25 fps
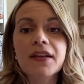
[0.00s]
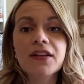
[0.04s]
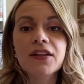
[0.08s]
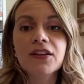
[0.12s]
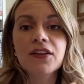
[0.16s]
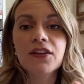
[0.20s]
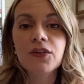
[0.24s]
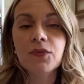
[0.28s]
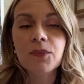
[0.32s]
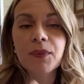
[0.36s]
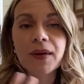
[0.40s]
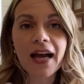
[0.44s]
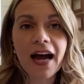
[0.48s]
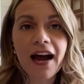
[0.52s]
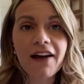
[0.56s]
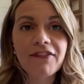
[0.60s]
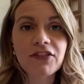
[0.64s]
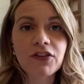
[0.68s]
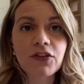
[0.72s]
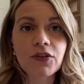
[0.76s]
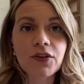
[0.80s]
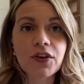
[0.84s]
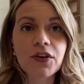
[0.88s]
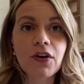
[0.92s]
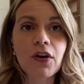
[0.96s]
we have to
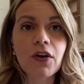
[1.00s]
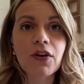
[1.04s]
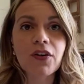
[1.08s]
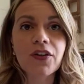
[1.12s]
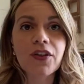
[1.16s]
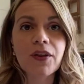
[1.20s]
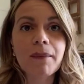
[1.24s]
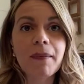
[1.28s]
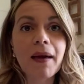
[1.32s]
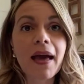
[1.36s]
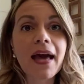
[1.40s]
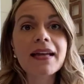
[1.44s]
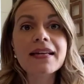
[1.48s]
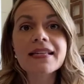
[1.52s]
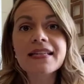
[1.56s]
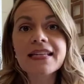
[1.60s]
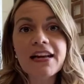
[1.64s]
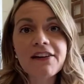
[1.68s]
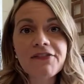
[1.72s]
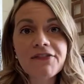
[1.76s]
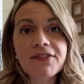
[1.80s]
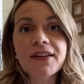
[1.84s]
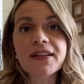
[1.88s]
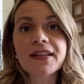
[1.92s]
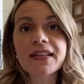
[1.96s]
look at all of them. And
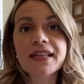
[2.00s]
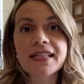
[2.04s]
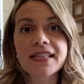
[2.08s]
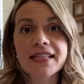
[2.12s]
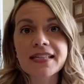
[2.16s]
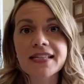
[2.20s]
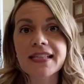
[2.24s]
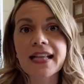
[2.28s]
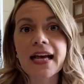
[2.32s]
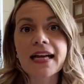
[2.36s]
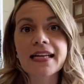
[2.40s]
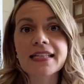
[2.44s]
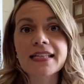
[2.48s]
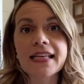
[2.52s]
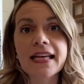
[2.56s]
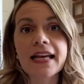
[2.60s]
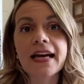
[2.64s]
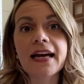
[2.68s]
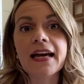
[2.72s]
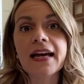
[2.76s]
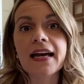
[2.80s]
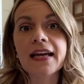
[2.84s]
definitely dyslexia